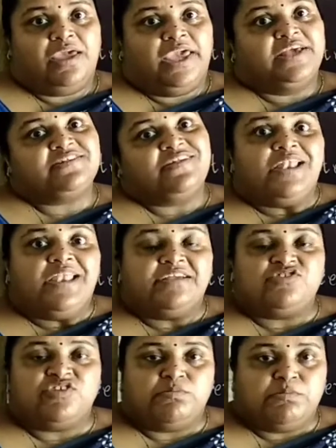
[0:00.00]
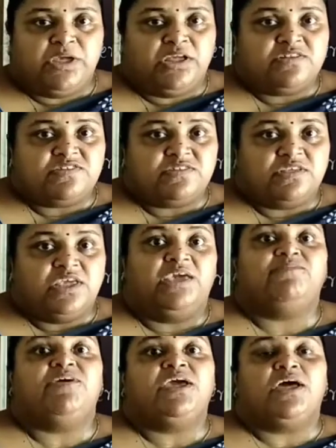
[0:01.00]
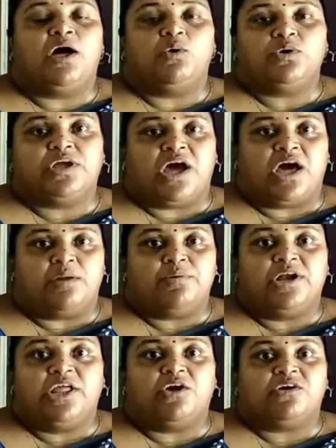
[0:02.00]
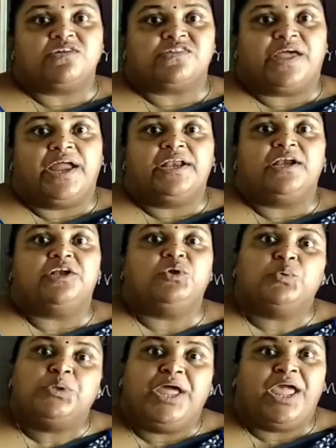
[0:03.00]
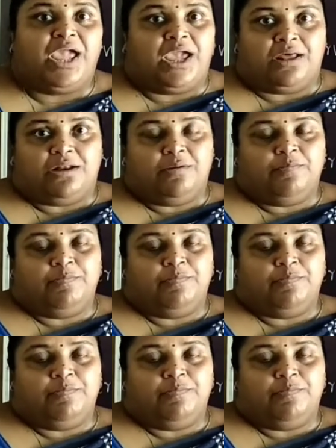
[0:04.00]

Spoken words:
Exhalation means giving out carbon dioxide to the air.